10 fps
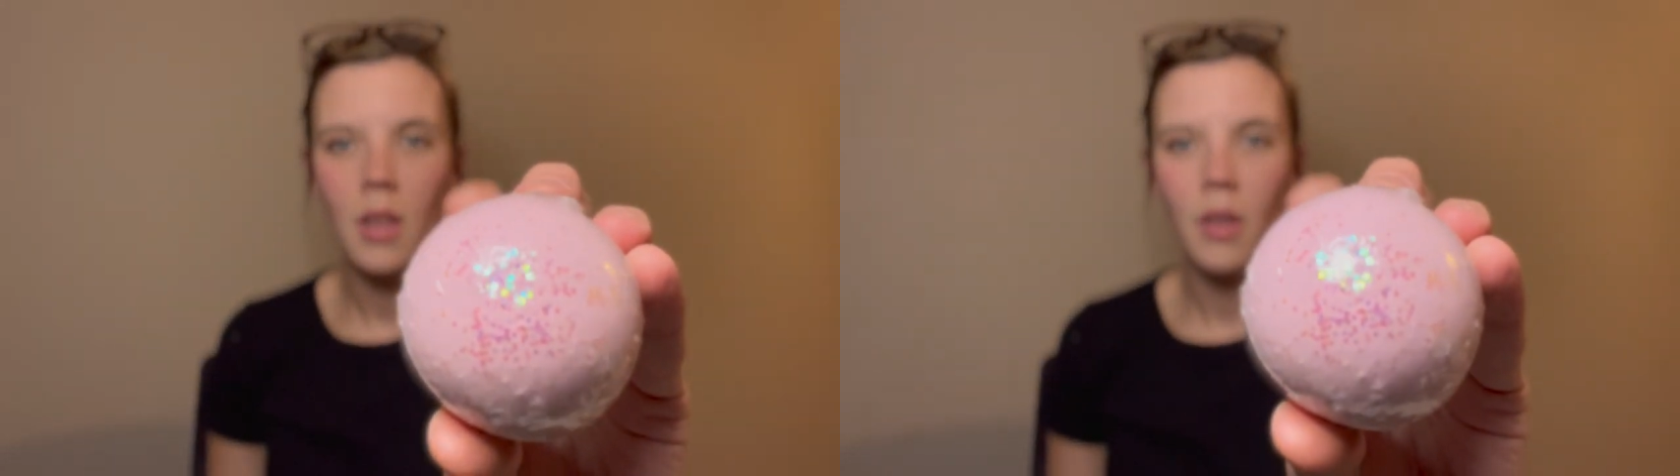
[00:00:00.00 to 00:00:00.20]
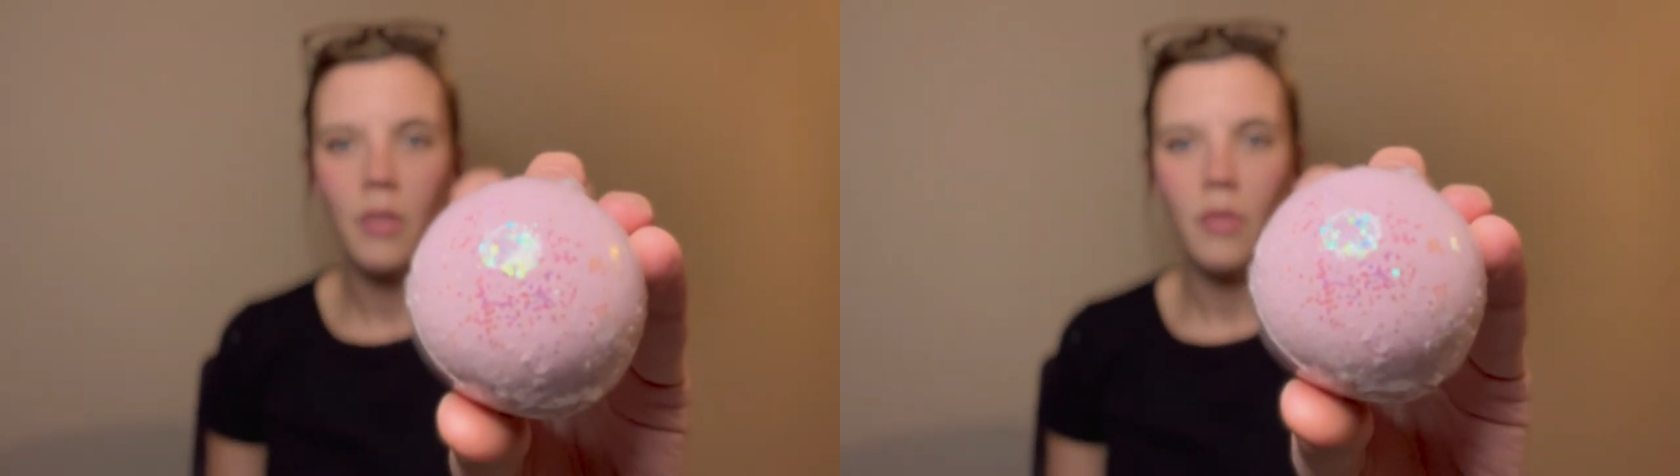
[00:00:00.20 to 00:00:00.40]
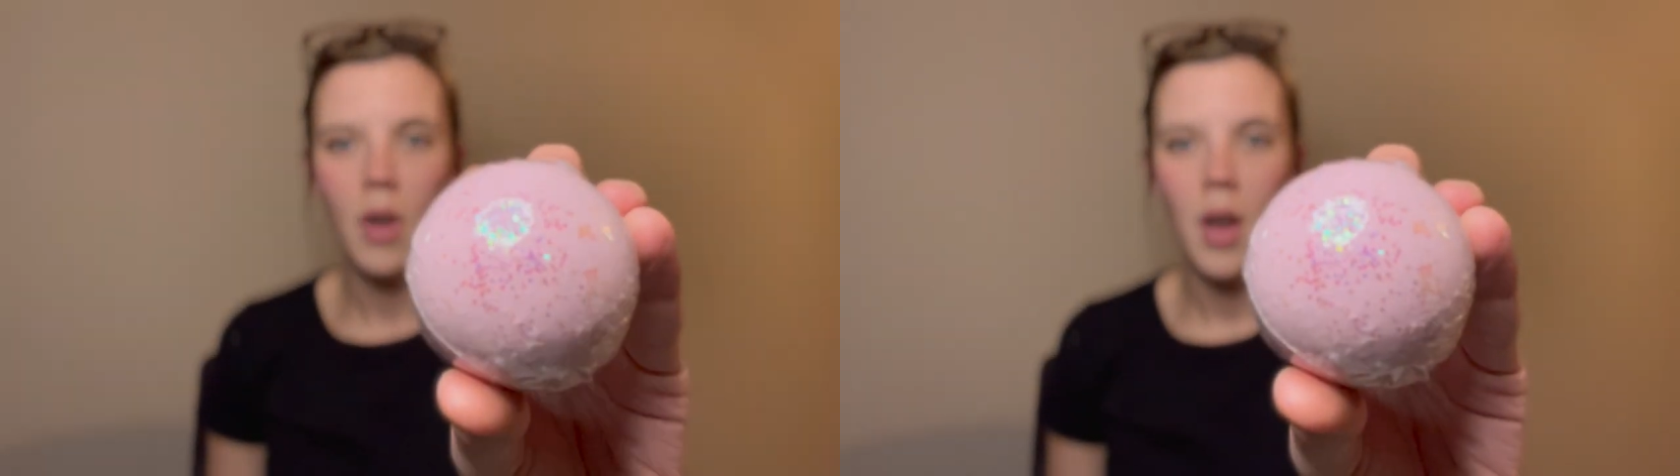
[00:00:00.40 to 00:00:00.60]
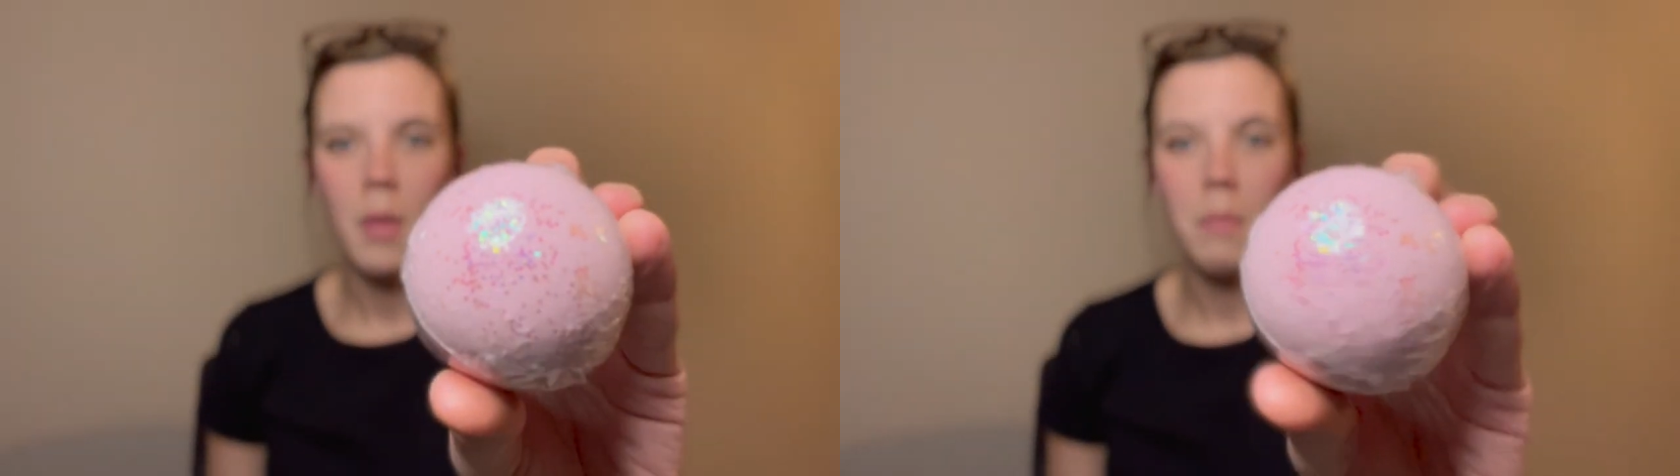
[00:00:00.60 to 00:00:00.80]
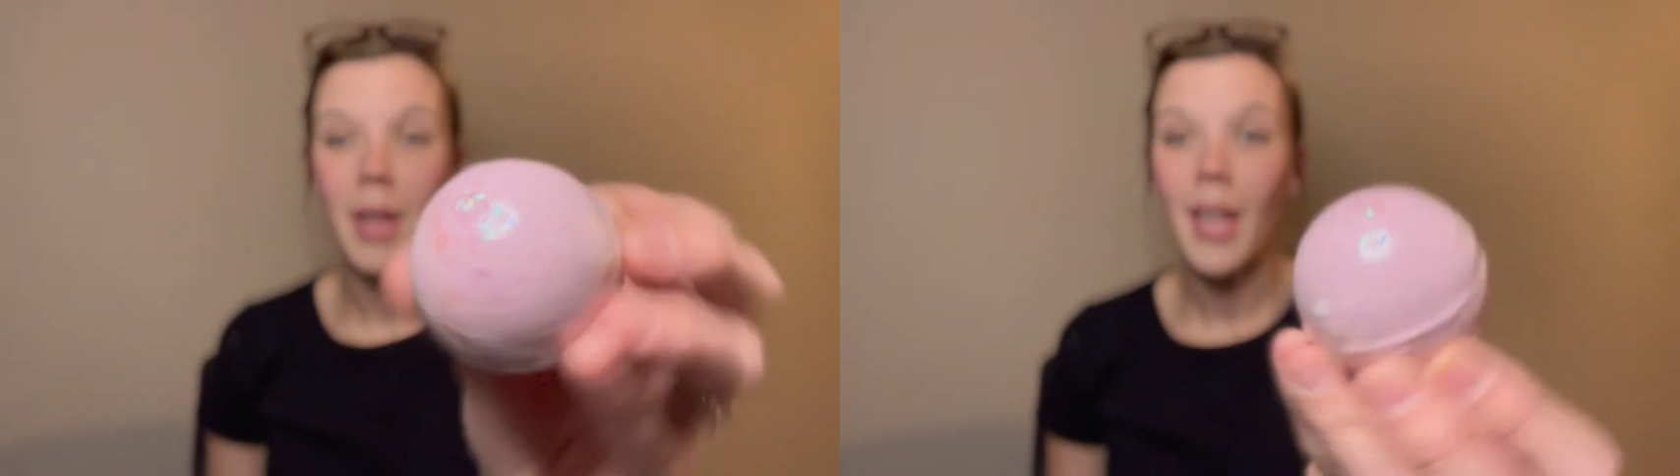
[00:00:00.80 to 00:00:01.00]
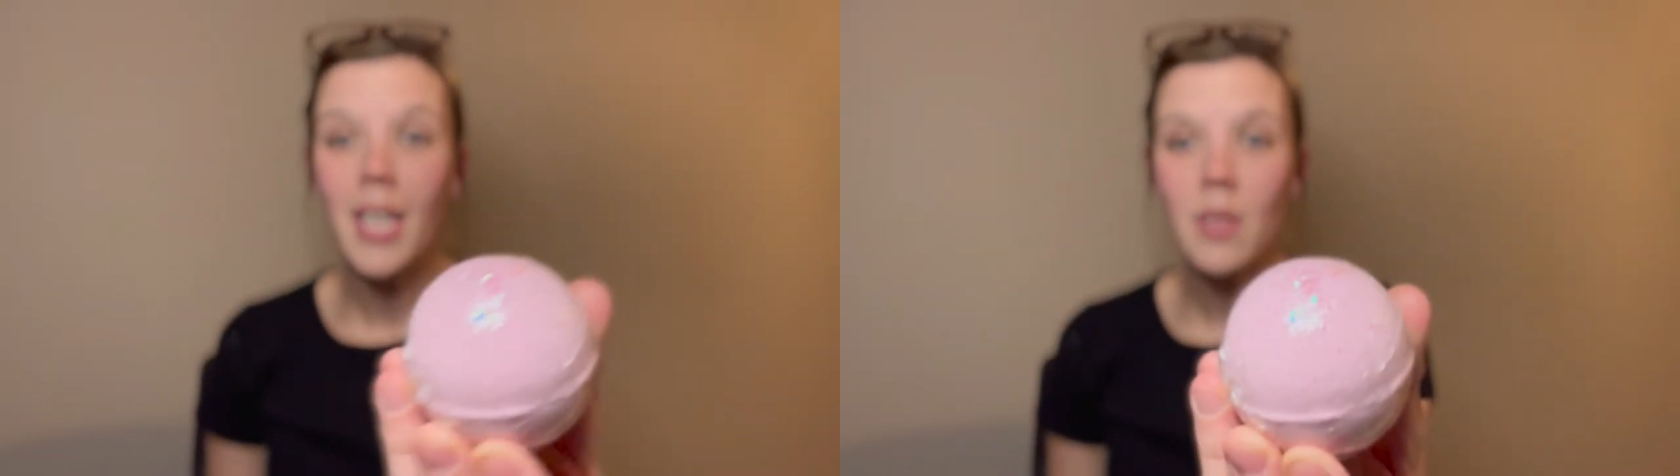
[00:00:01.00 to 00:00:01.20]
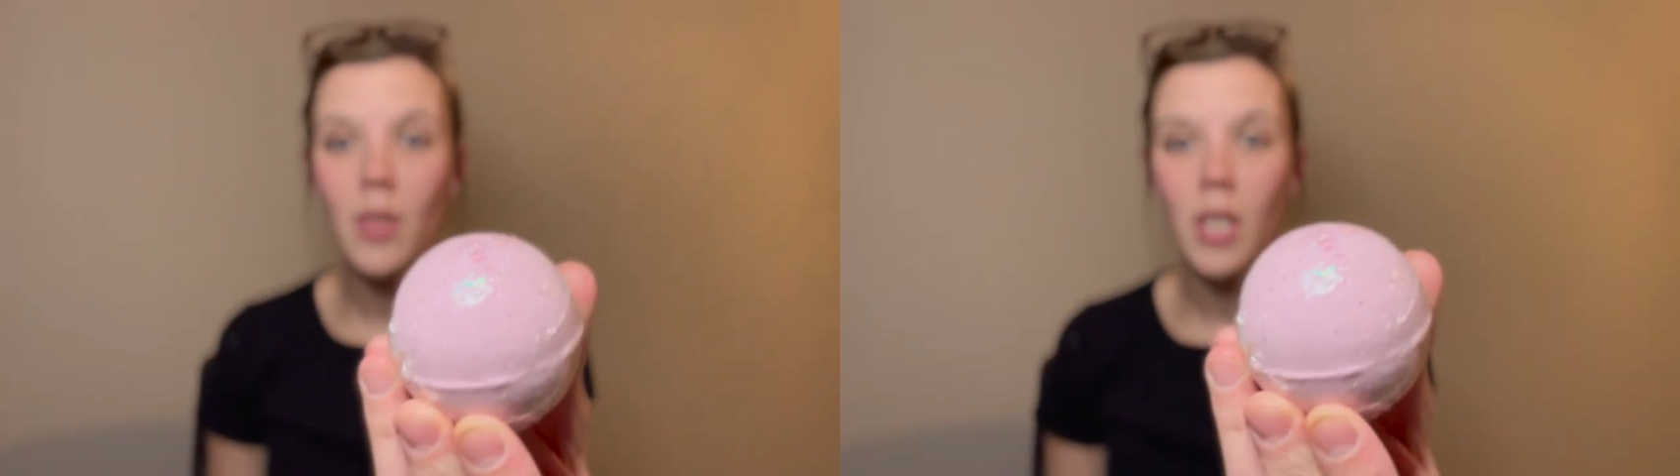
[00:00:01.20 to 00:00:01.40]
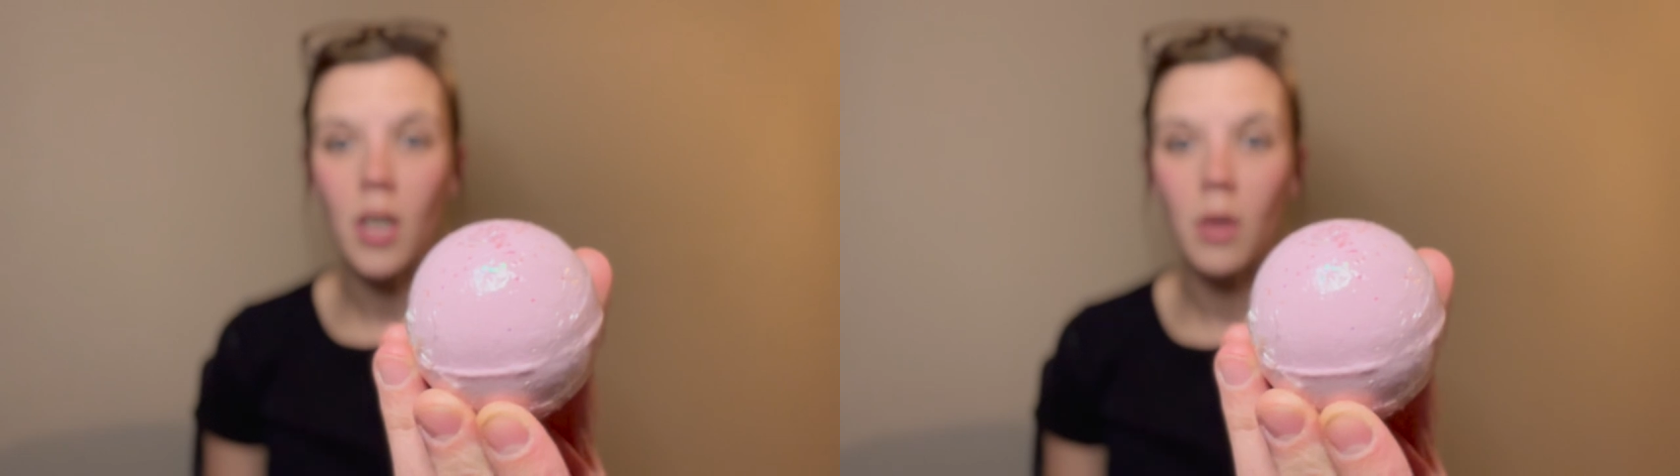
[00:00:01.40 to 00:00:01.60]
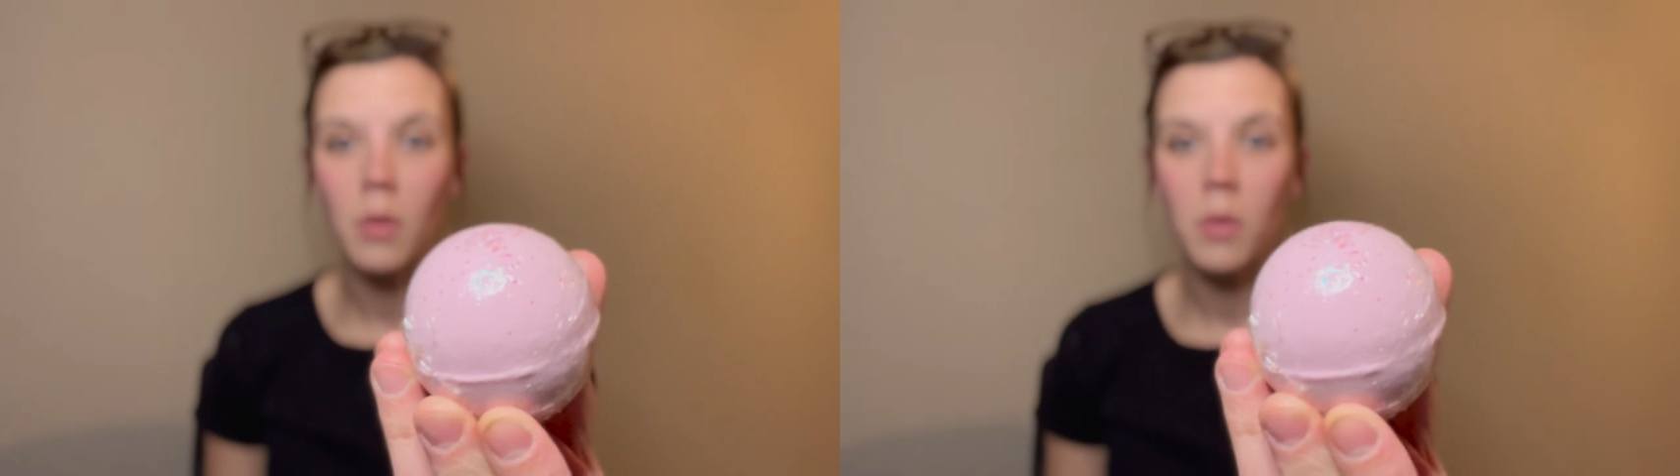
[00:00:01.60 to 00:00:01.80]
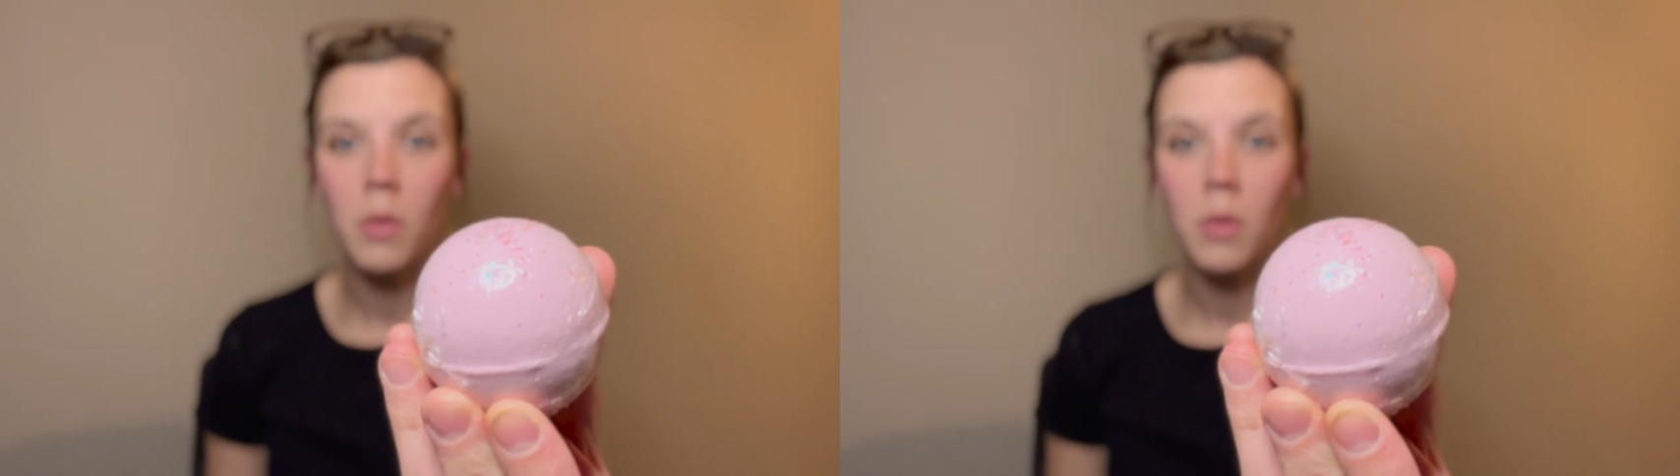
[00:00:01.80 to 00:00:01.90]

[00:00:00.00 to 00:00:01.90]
From my last video.